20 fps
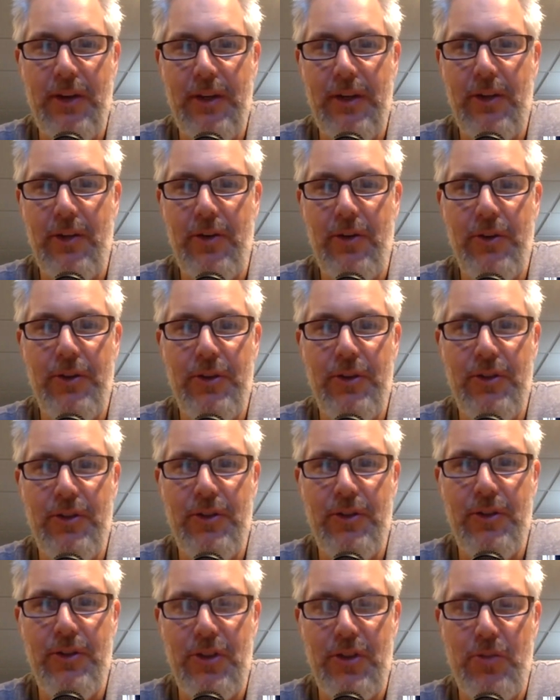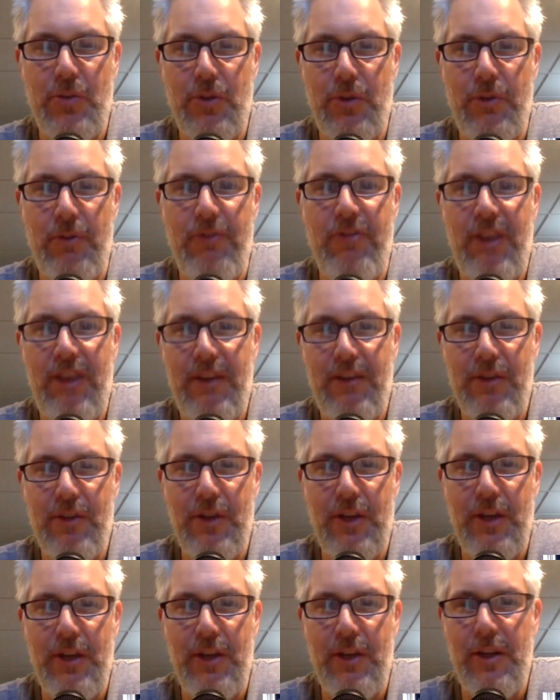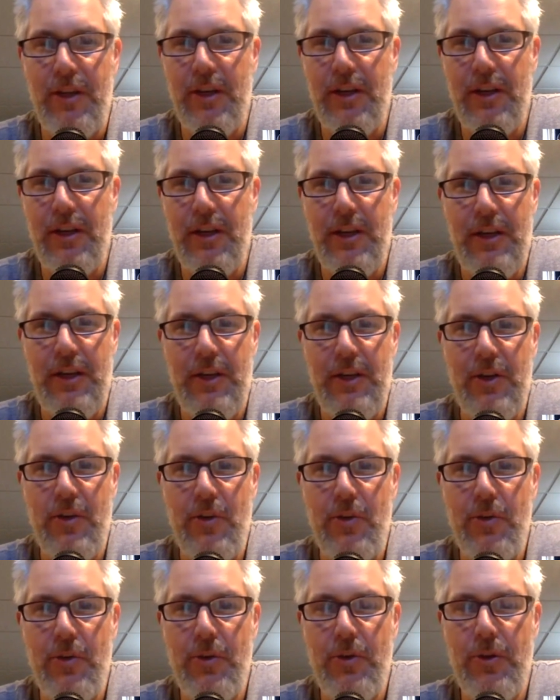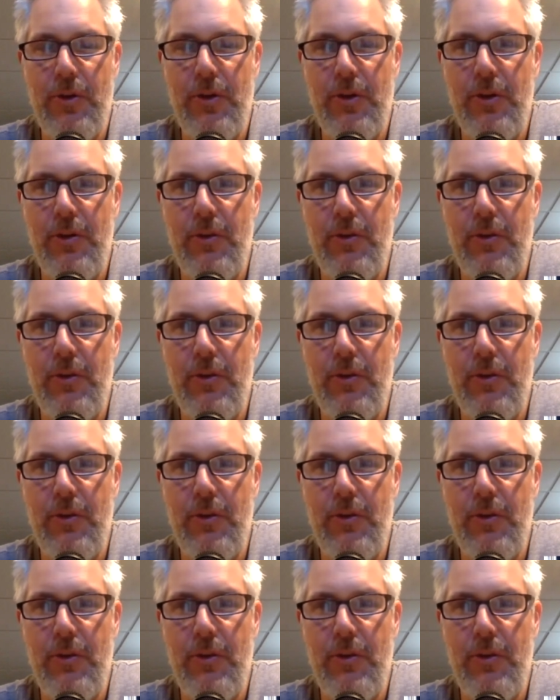Like all these things where they were favored in, being up